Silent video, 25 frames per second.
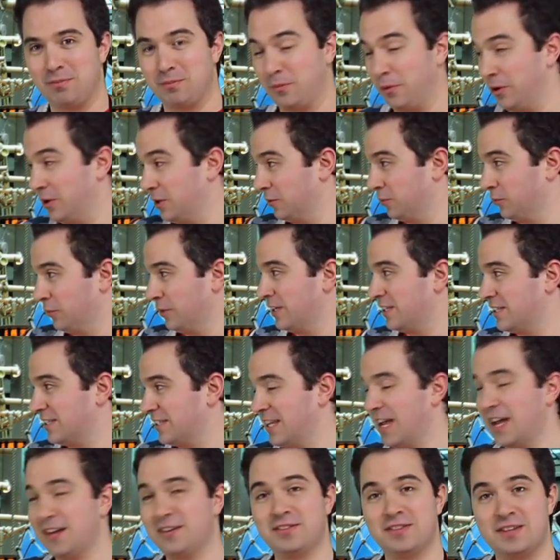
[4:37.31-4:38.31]
I'm going to
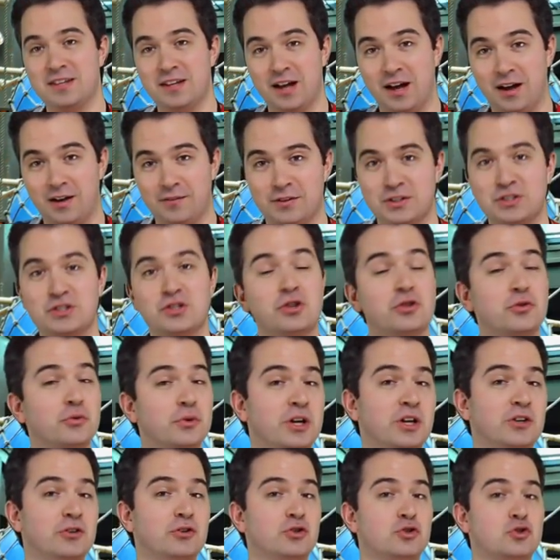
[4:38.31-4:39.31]
reset the oven to
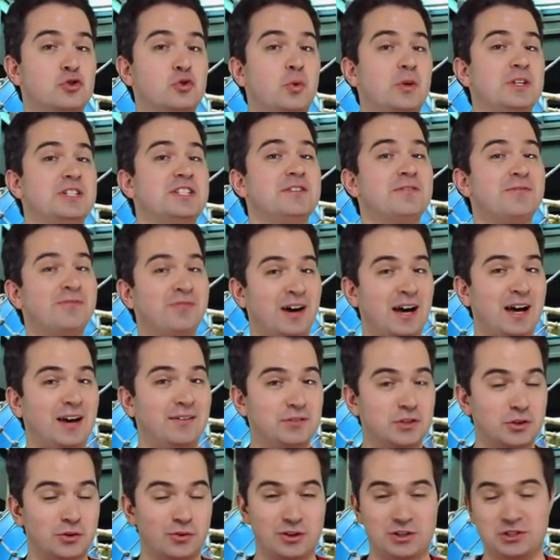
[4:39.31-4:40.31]

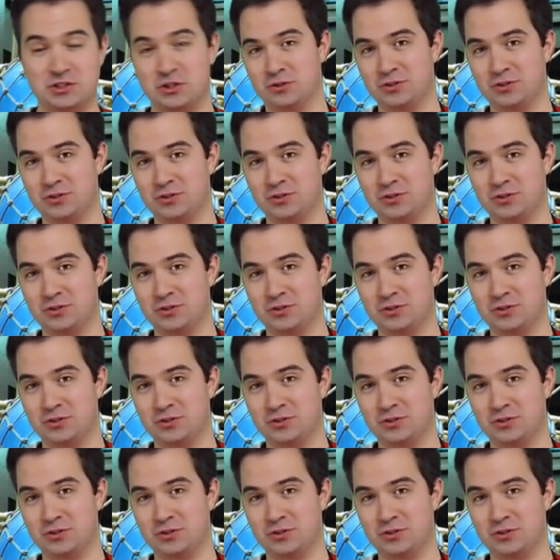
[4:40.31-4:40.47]
325 degrees.